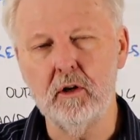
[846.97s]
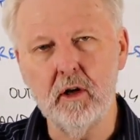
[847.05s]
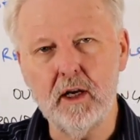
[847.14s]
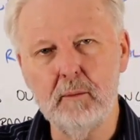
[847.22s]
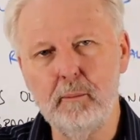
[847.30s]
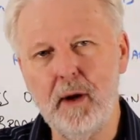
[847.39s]
It's
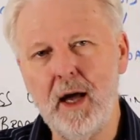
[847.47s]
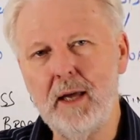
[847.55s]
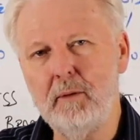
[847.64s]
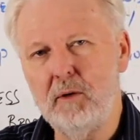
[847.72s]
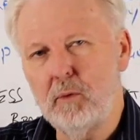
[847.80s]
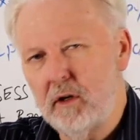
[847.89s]
like a
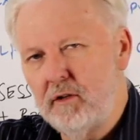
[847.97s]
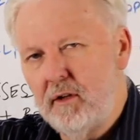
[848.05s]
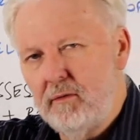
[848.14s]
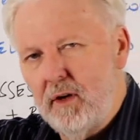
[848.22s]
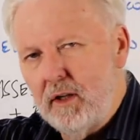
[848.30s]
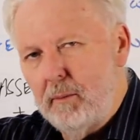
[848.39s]
baby. We've got to
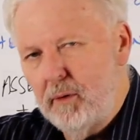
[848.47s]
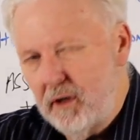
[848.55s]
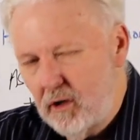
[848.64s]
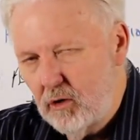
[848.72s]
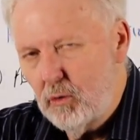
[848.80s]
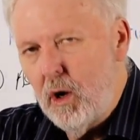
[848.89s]
develop
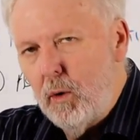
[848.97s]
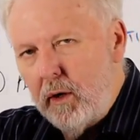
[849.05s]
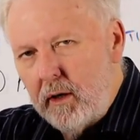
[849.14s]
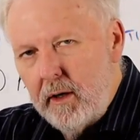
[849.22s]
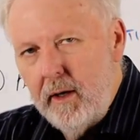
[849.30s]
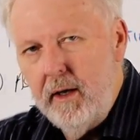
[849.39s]
it and grow
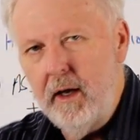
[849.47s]
it